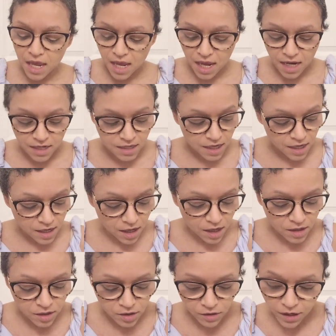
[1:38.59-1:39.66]
and I
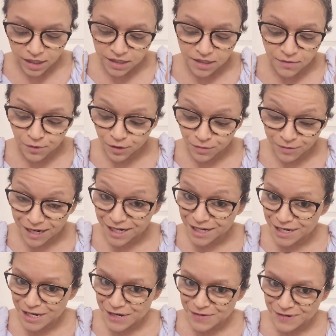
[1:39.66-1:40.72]
color corrected with my
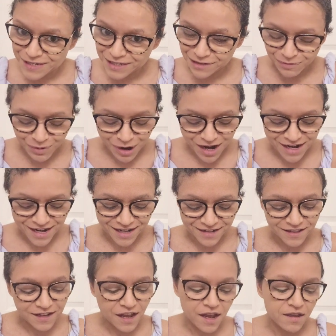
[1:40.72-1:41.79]
newest product
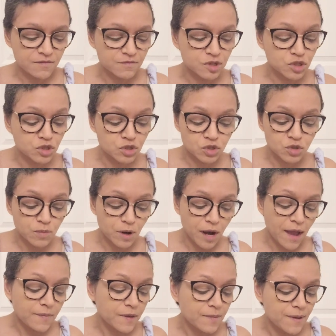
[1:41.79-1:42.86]
that I am super
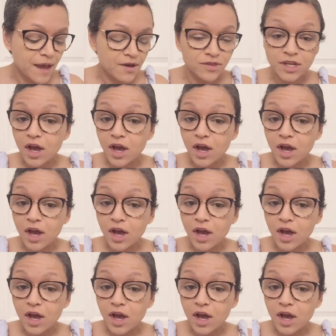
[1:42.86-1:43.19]
happy about.